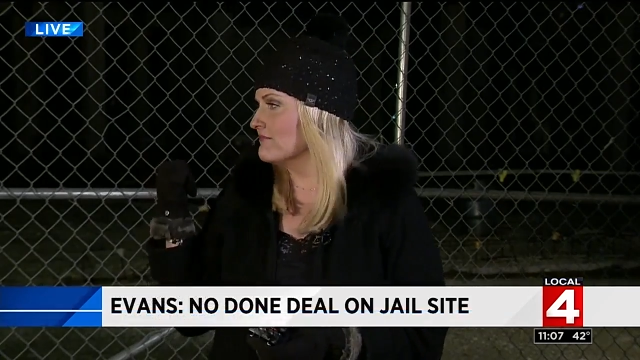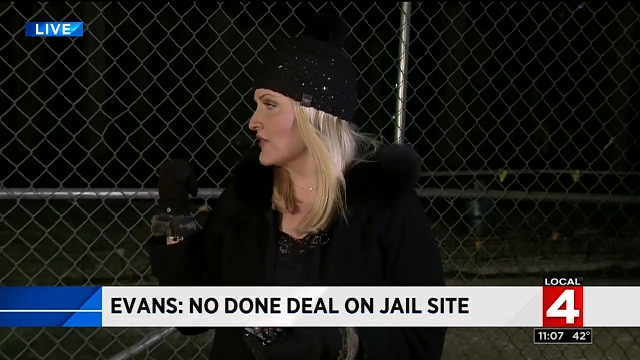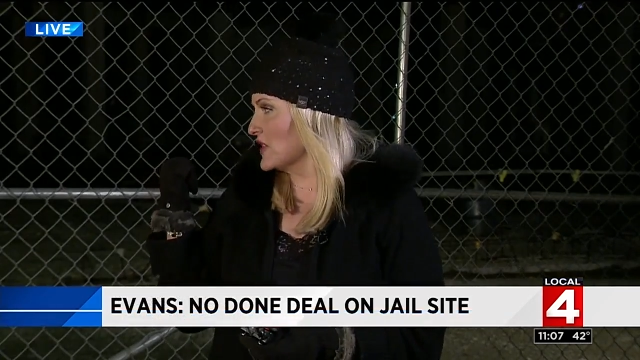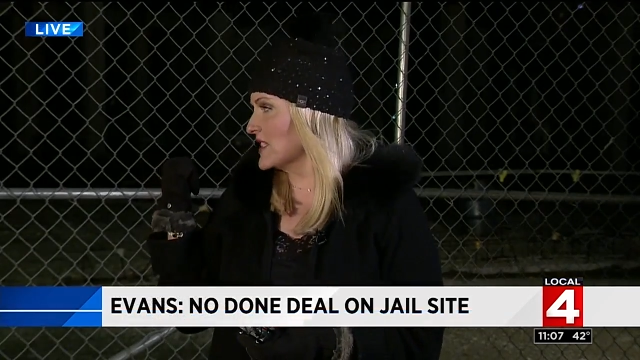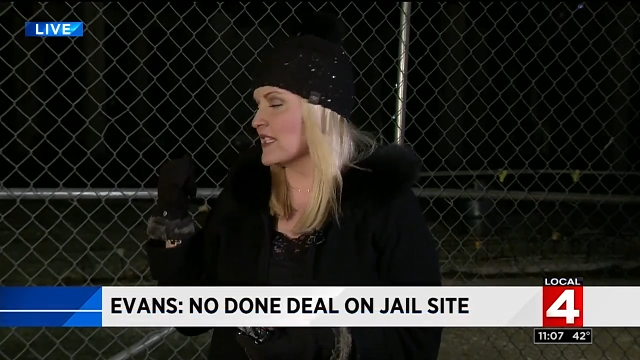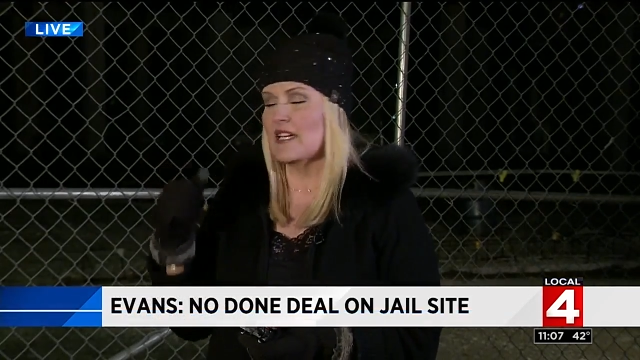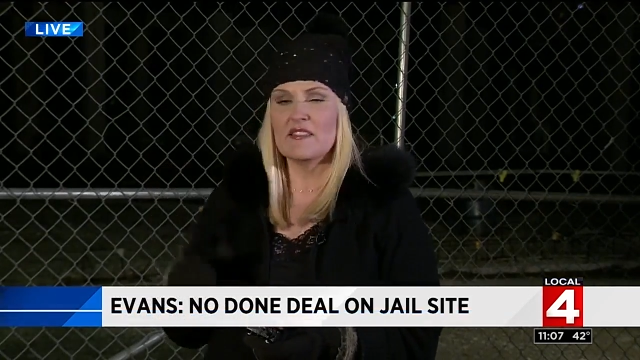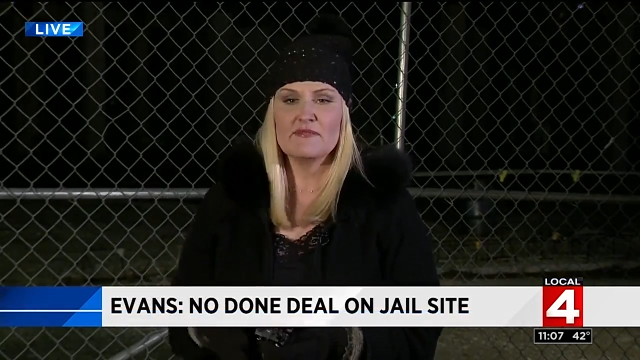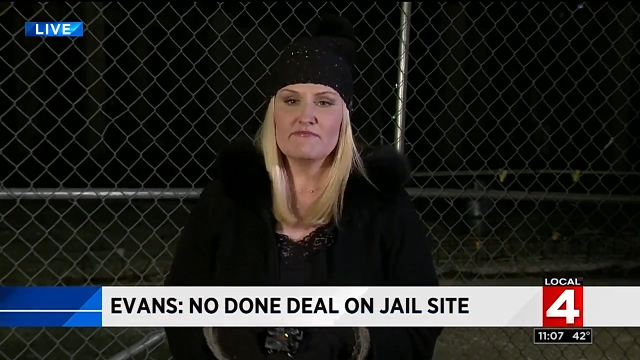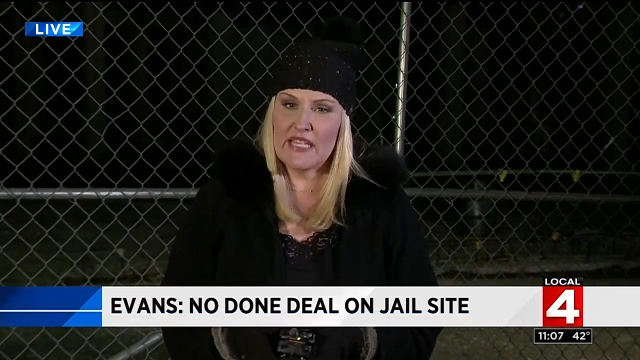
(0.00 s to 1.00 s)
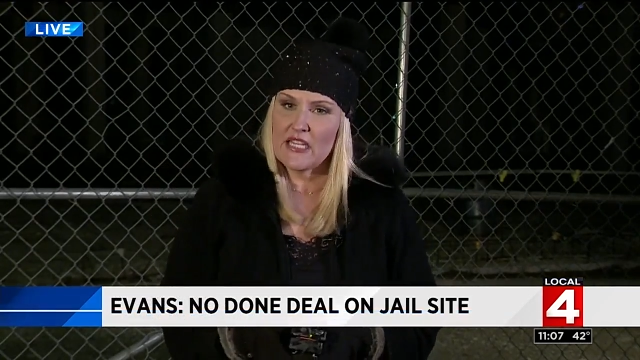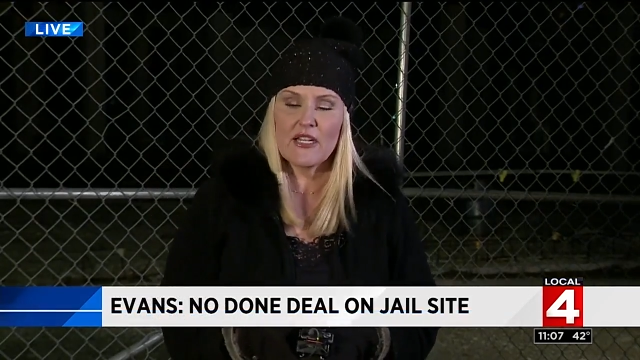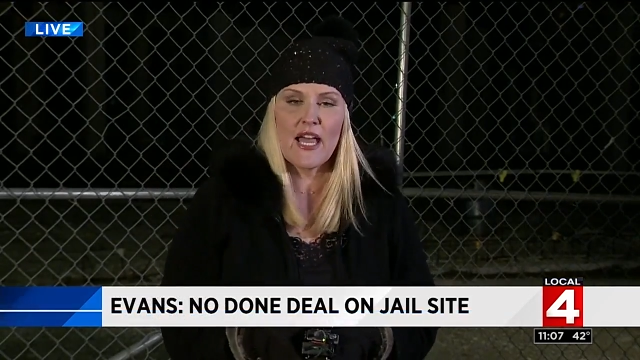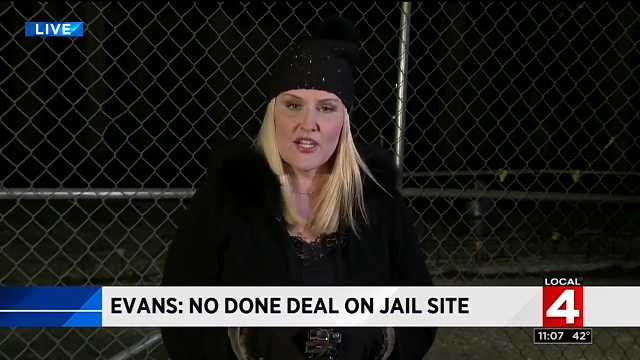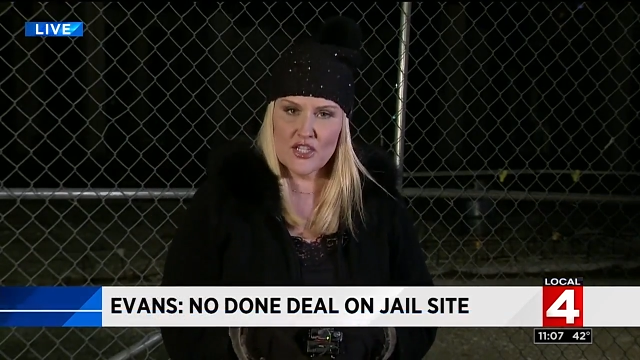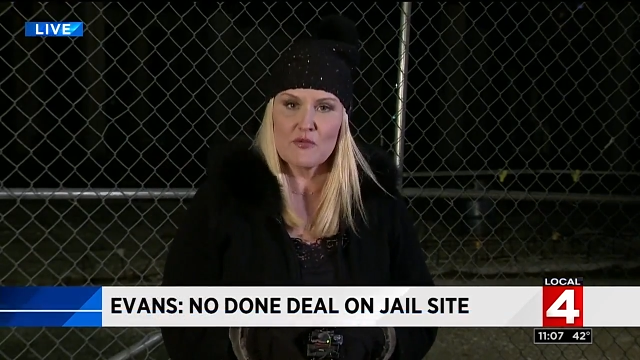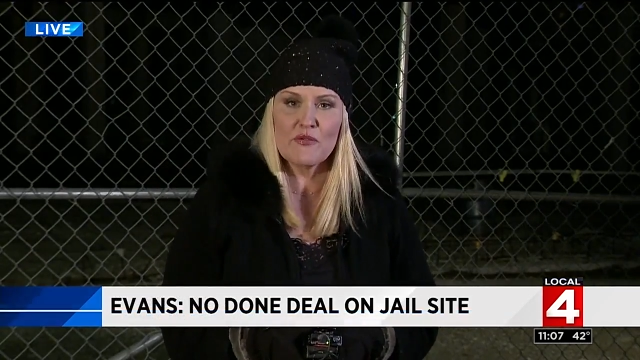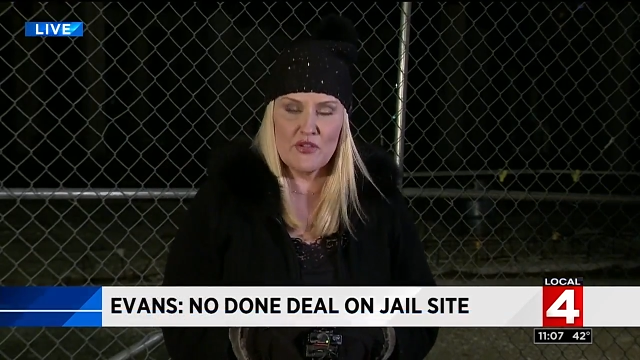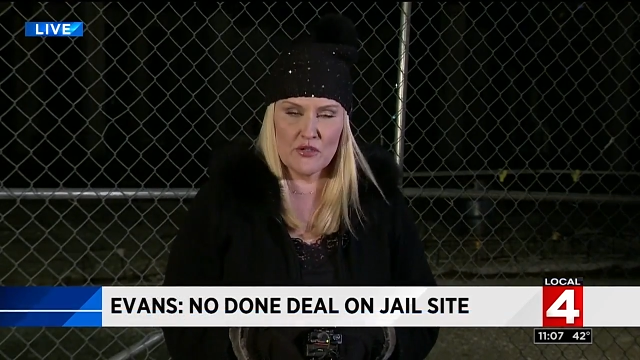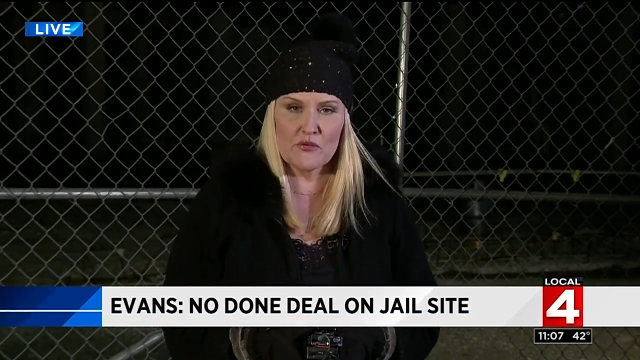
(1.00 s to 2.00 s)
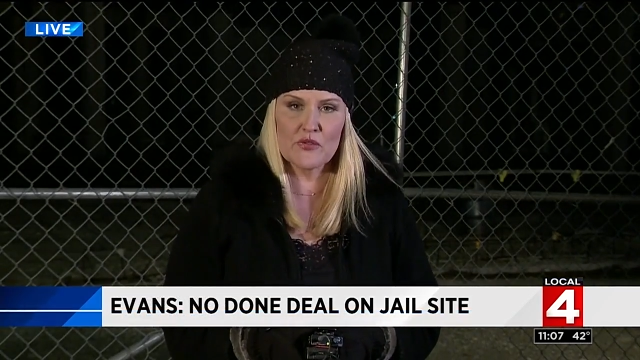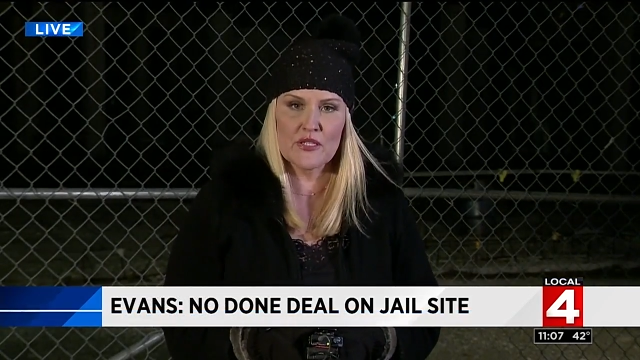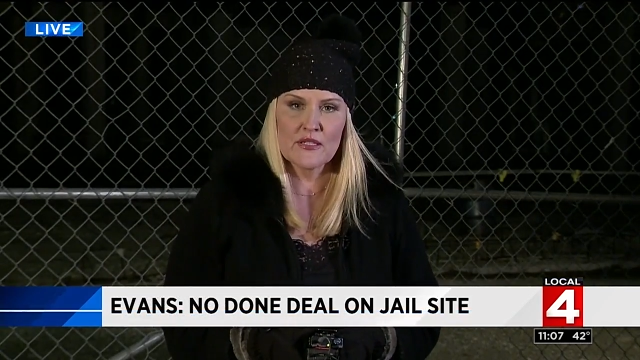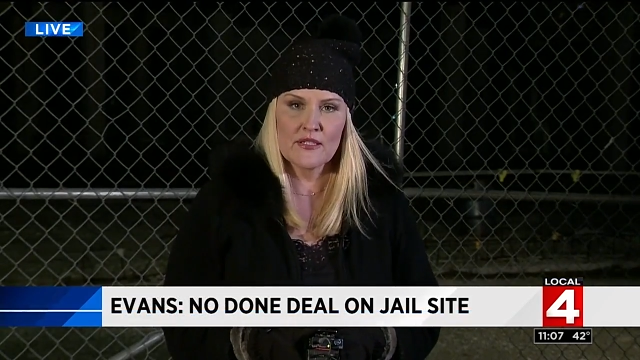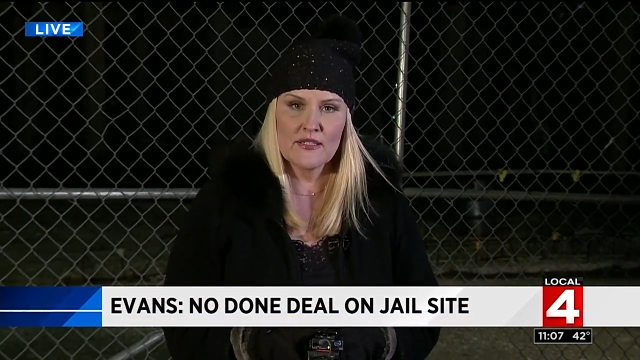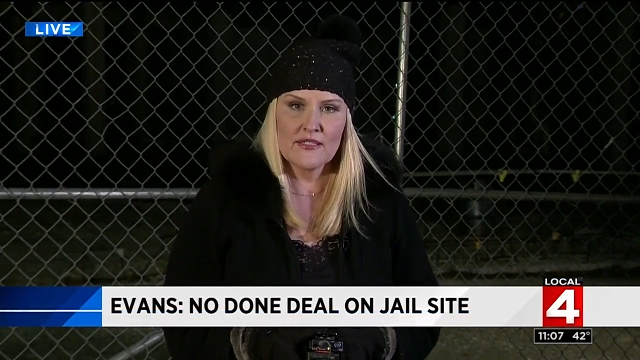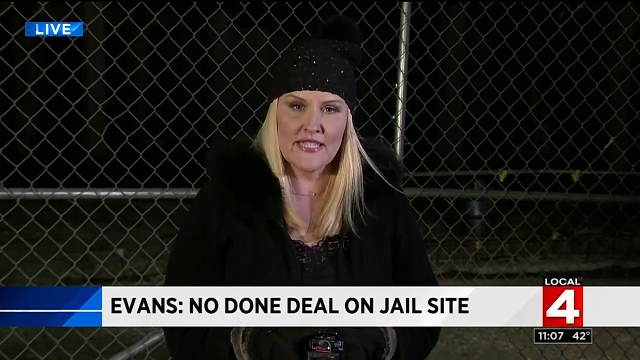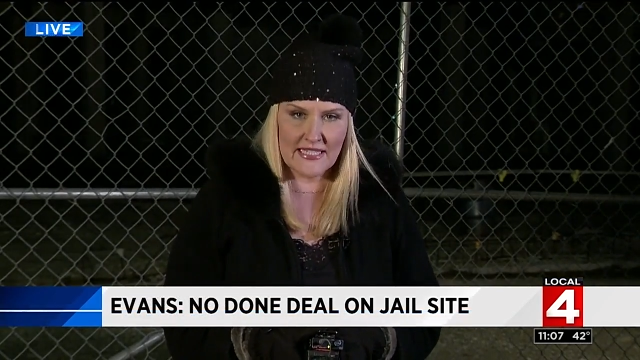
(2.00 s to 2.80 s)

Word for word: for this site that he could actually refuse. Take a